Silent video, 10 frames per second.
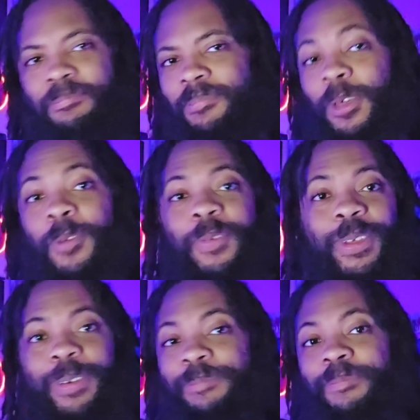So for
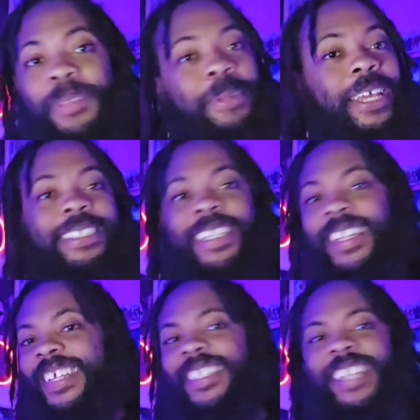you. But that's the
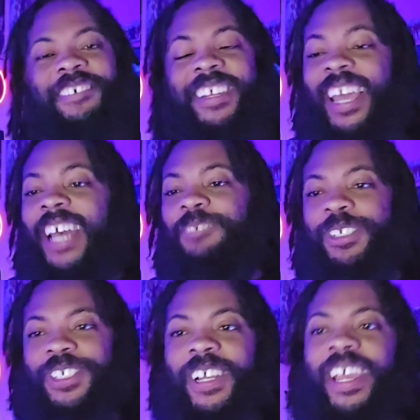end of the chapter, guys. Be
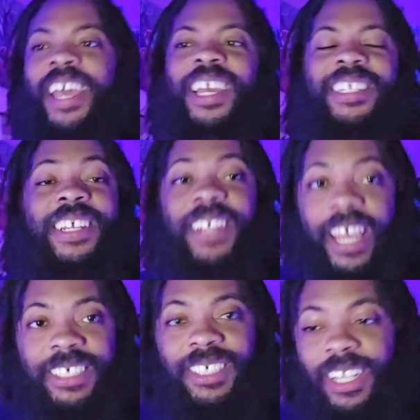sure to
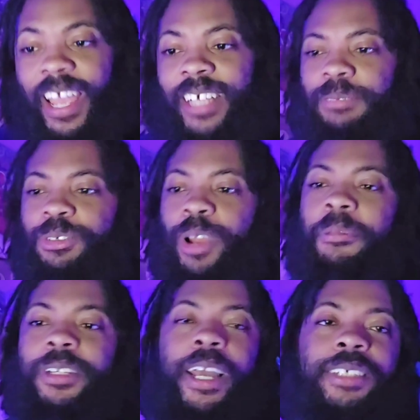like, share, and subscribe,
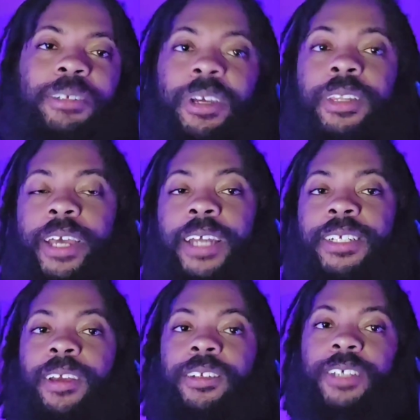and check out some other
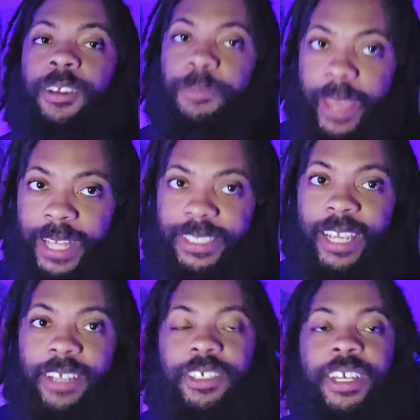content on the channel. Past
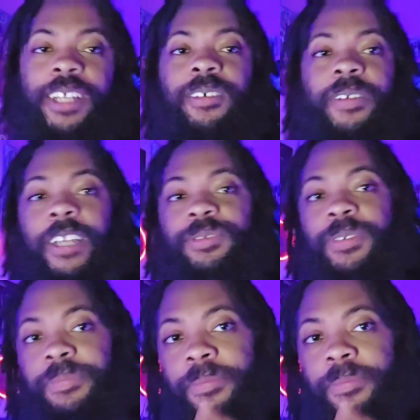that, catch you guys on the next one.